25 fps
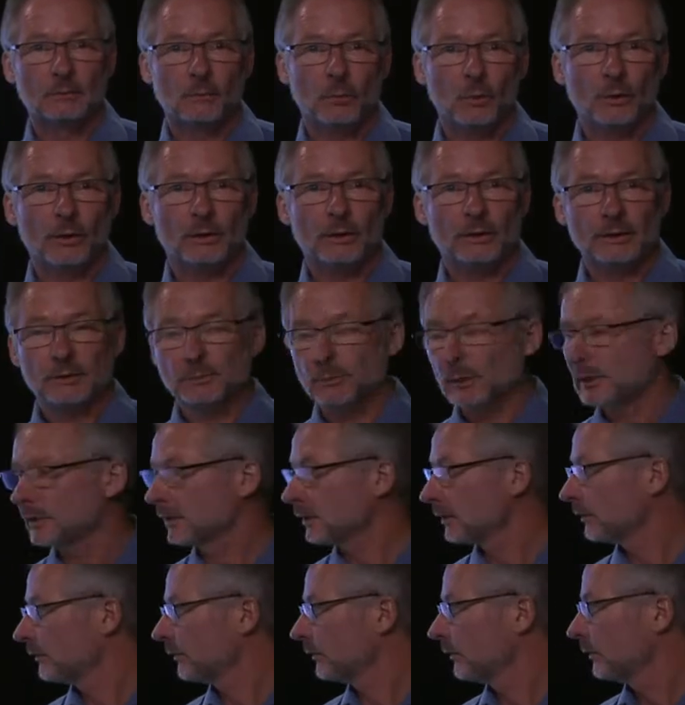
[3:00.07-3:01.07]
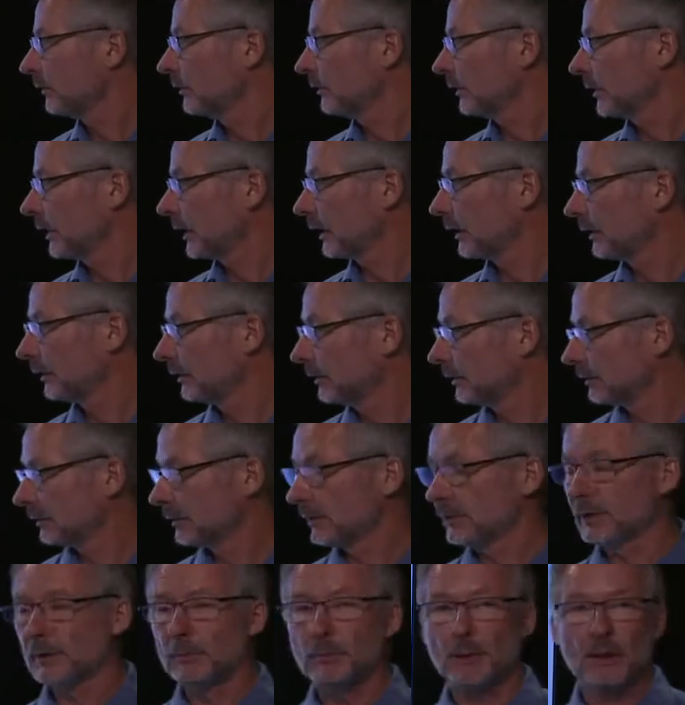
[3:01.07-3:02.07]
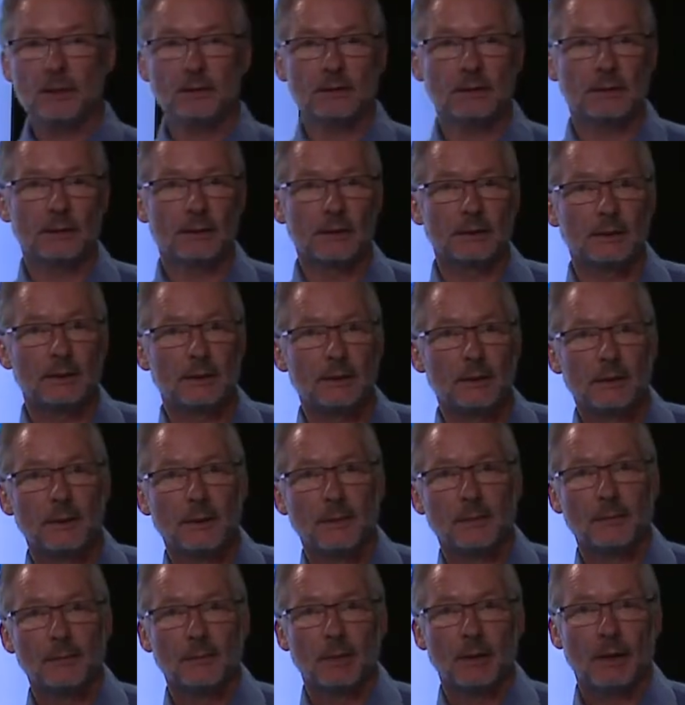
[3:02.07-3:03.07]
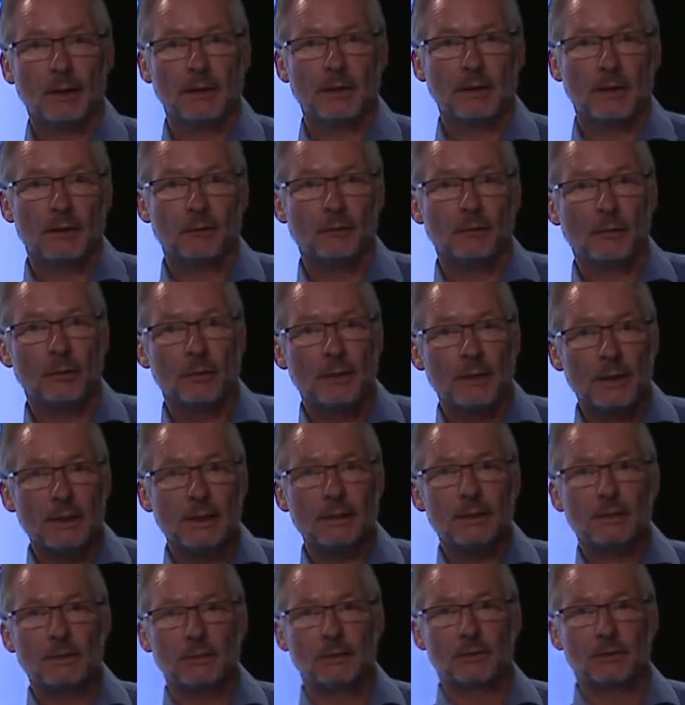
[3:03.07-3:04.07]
more expensive than the baseline and therefore need